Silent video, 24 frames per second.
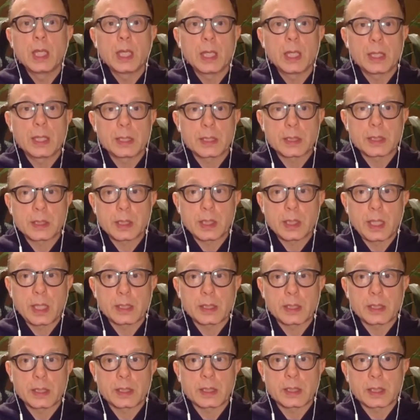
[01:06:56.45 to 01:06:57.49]
as
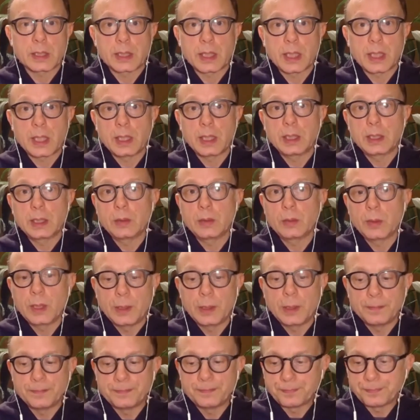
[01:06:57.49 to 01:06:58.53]
a society,
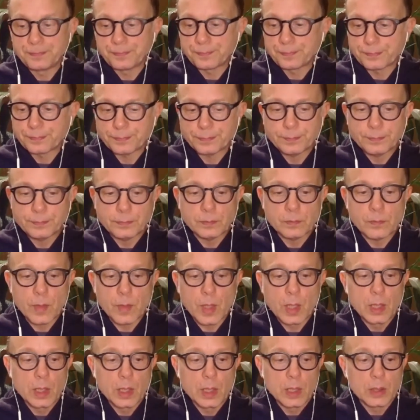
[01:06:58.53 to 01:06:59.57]
we
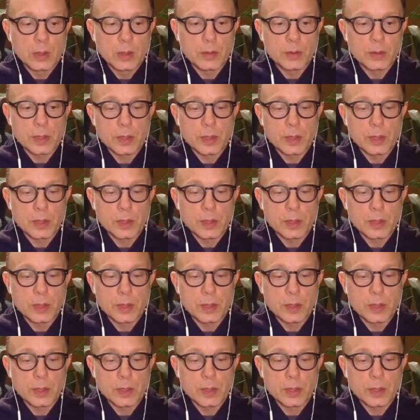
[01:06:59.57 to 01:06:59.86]
do